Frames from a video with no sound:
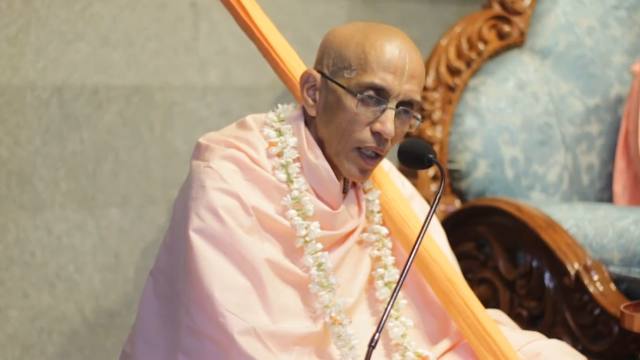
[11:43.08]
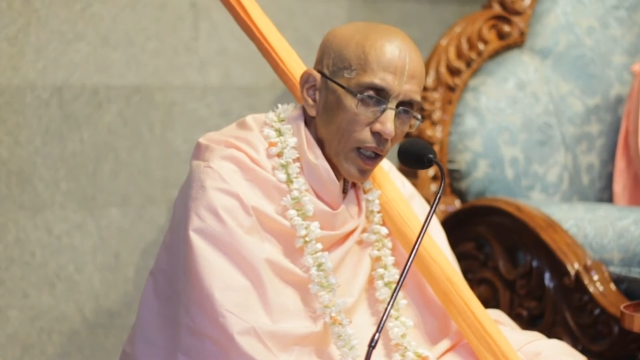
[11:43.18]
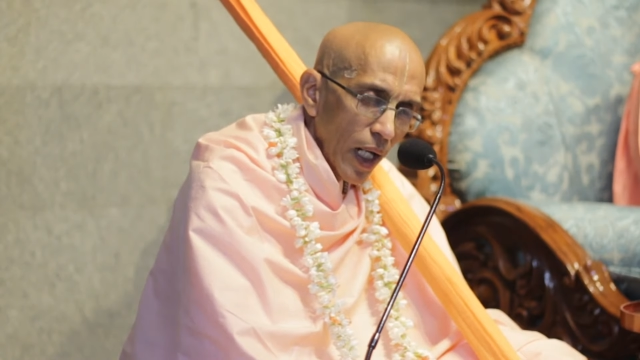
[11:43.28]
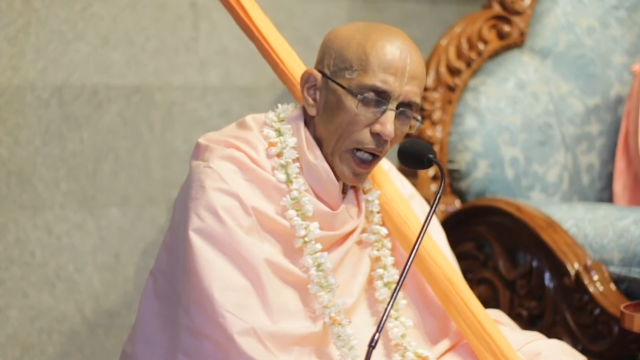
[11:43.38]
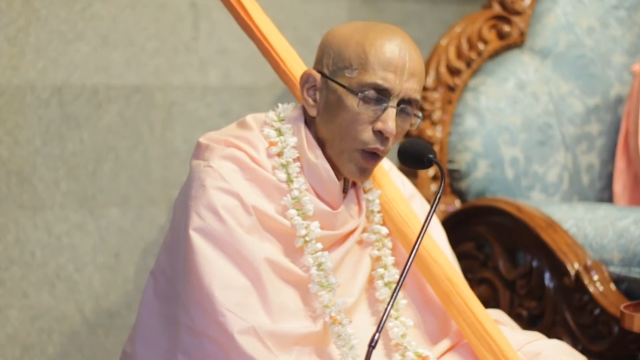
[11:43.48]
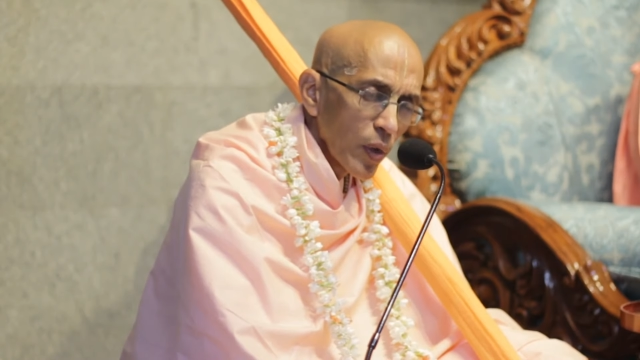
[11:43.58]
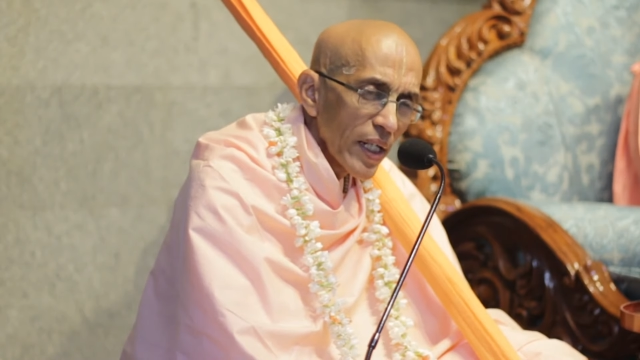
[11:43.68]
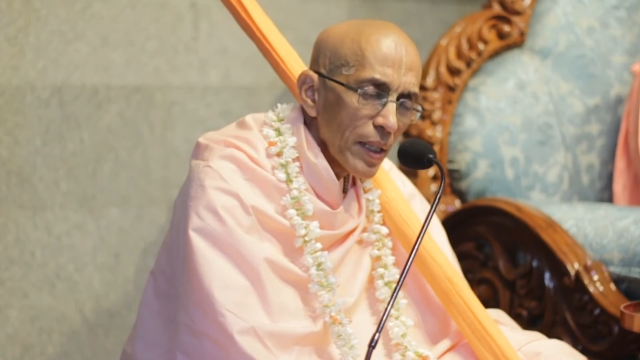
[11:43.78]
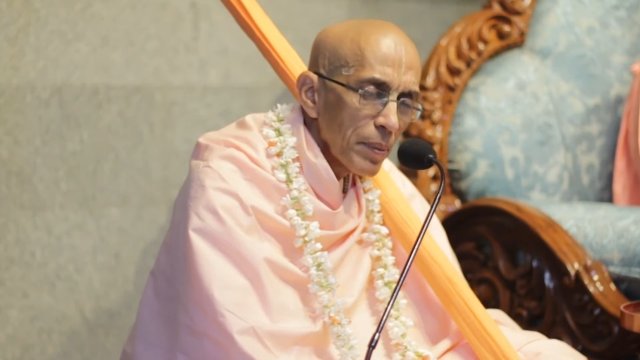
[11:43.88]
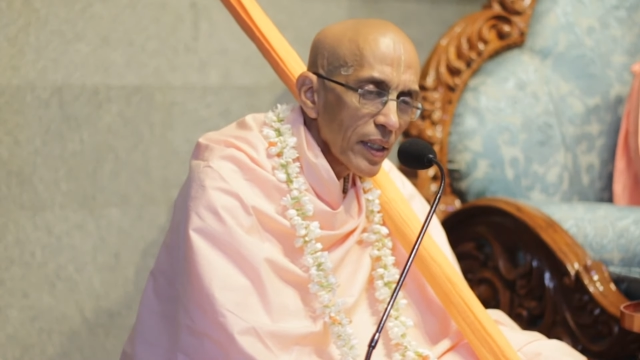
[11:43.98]
how
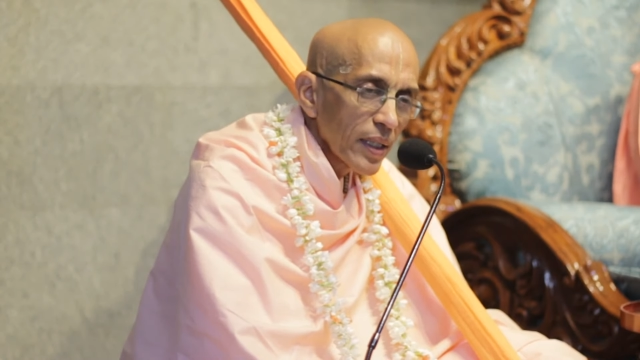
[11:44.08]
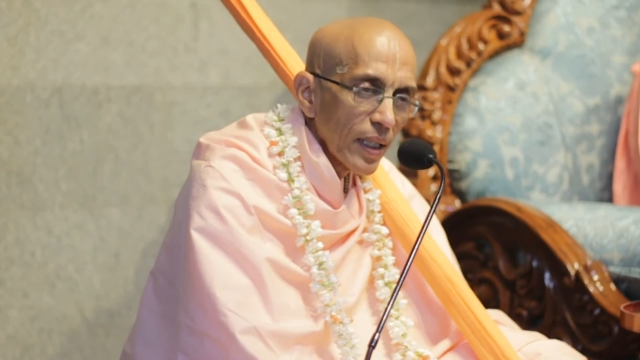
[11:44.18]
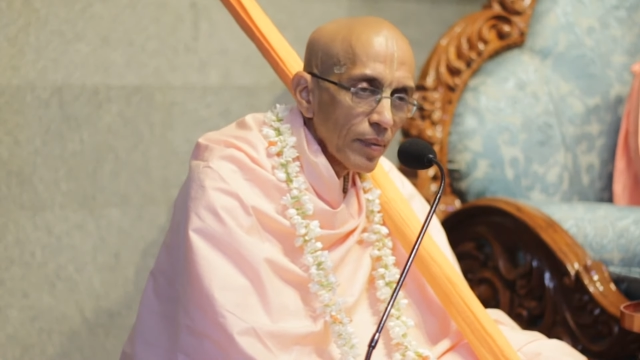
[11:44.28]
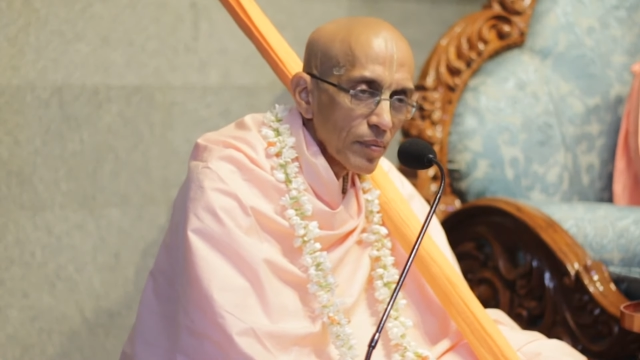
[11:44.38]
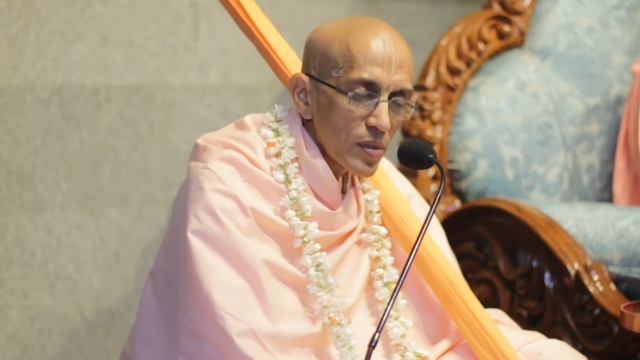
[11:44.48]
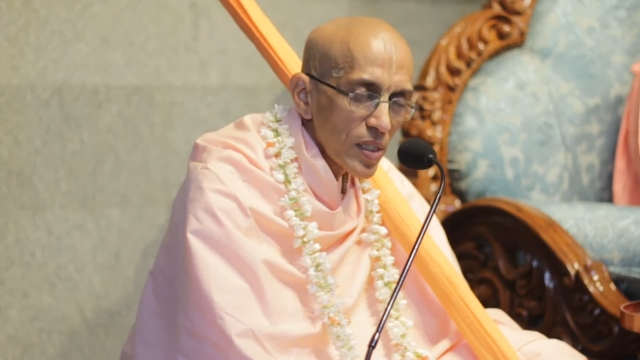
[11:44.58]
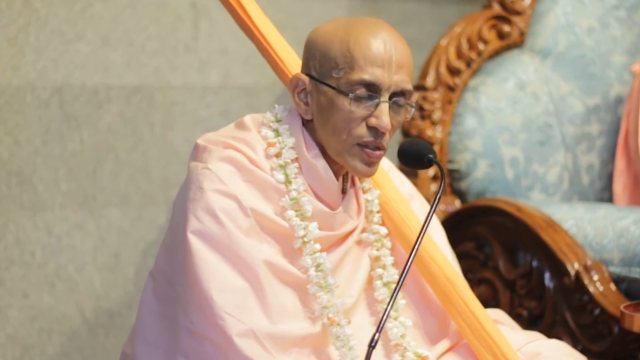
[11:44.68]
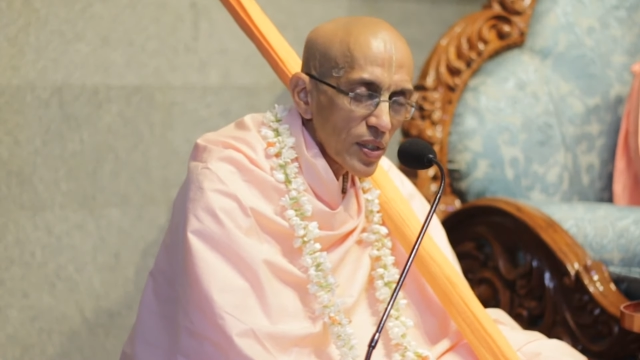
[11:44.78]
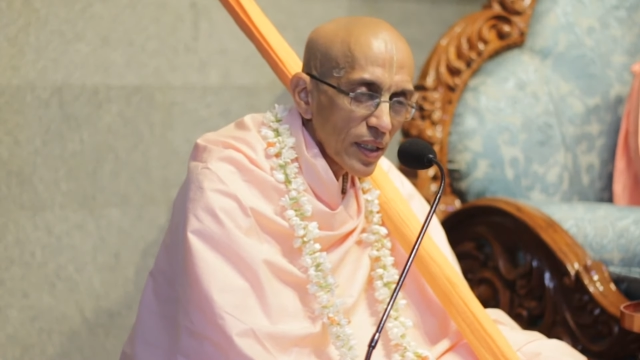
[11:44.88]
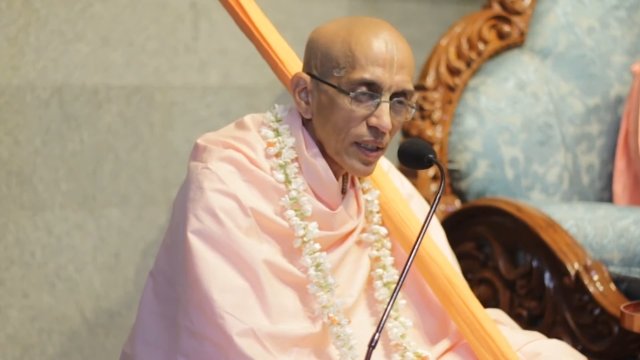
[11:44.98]
did he become
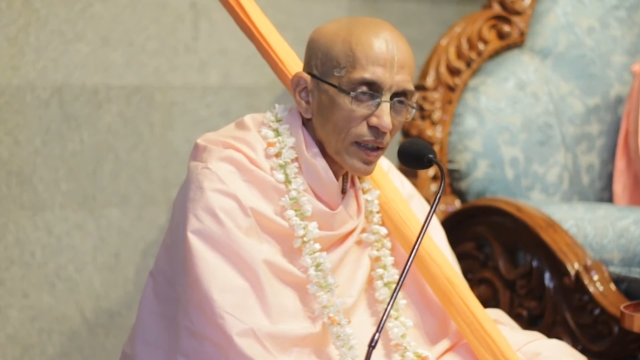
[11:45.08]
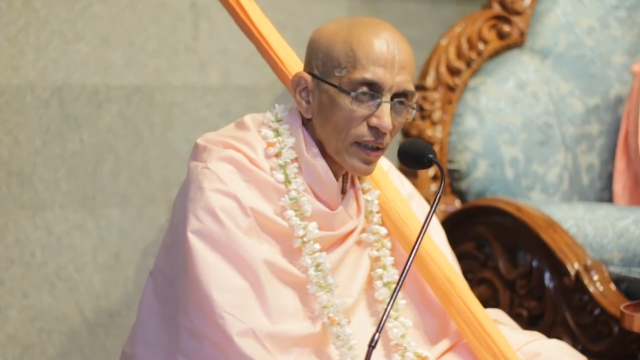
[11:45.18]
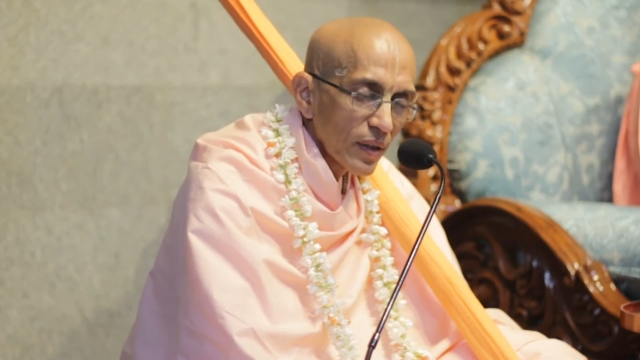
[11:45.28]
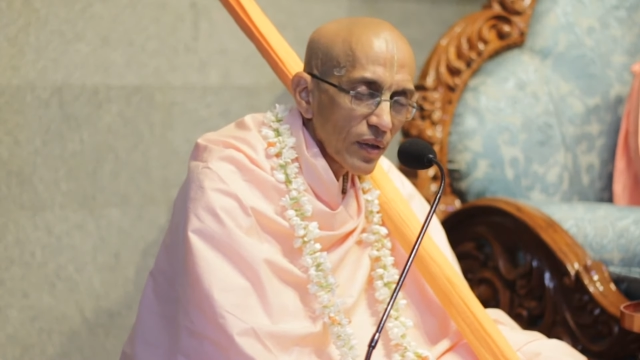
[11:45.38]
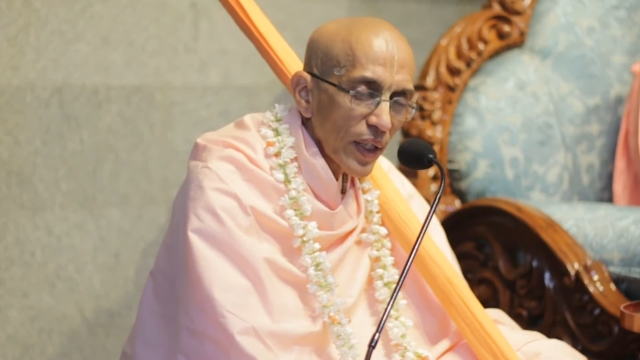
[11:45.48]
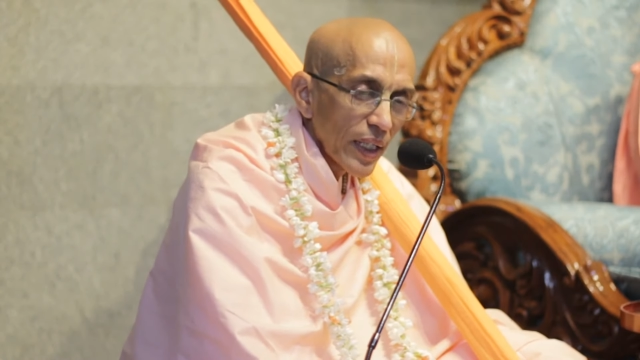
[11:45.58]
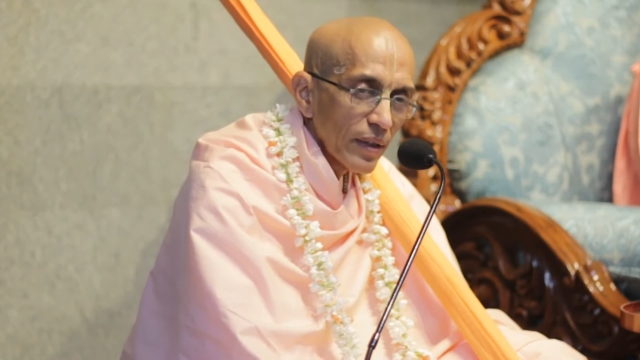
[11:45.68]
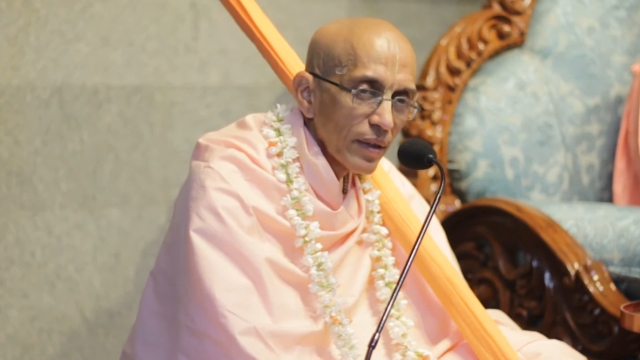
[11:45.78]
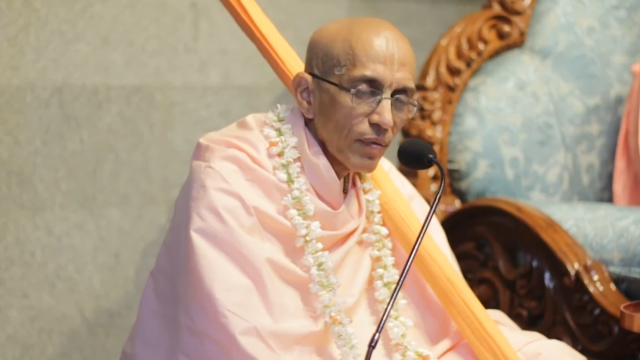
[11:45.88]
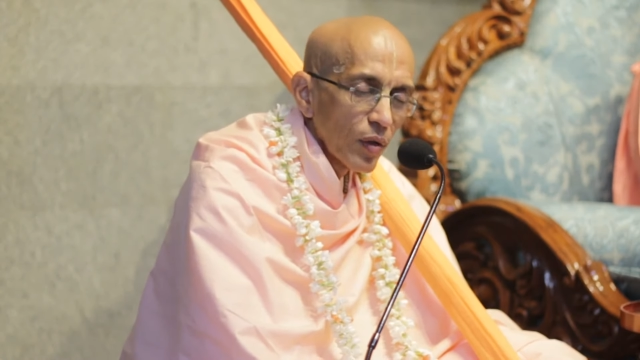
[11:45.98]
such a
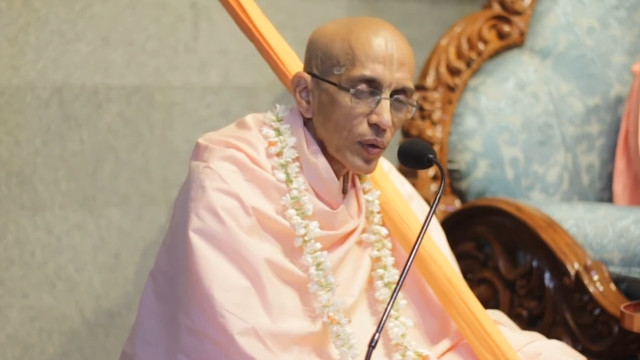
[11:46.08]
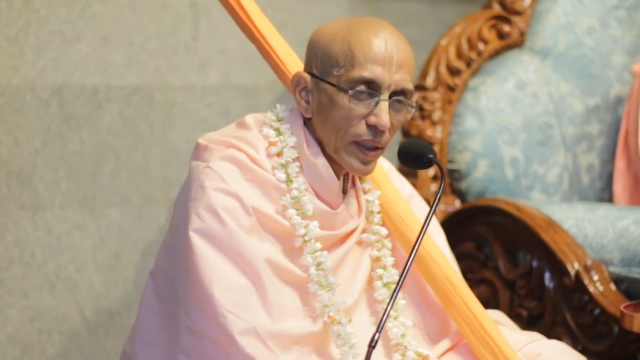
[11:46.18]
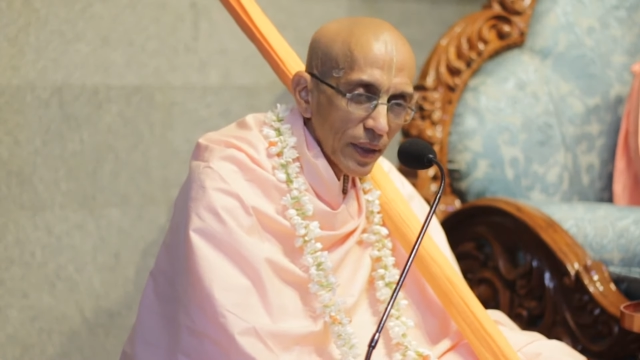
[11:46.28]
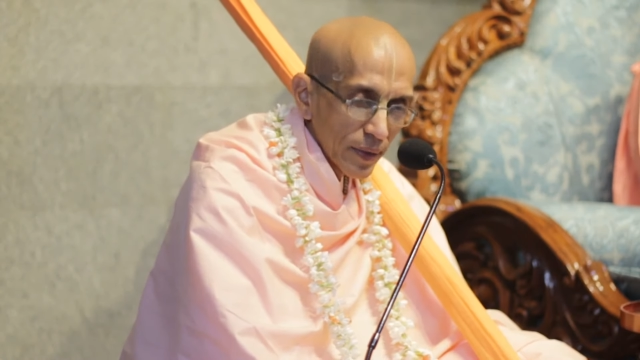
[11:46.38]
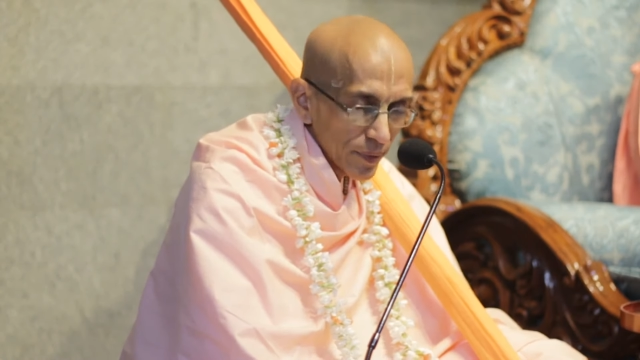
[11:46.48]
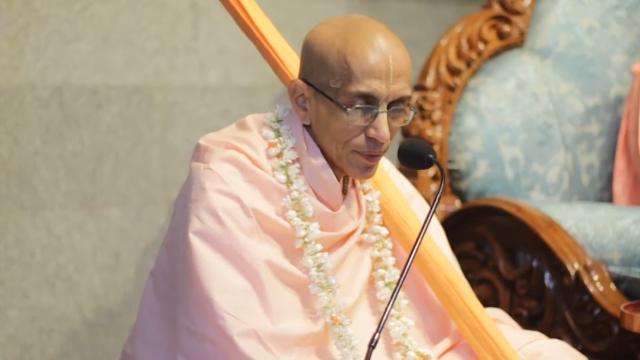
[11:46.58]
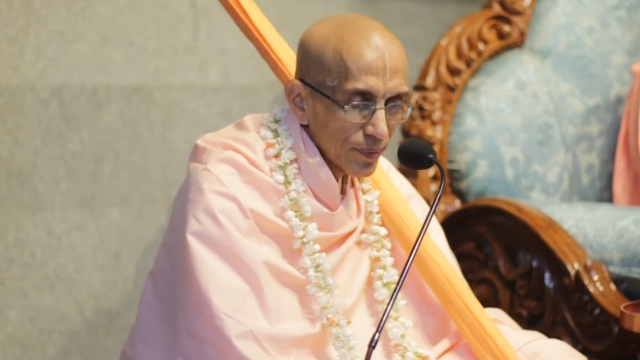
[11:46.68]
great devotee?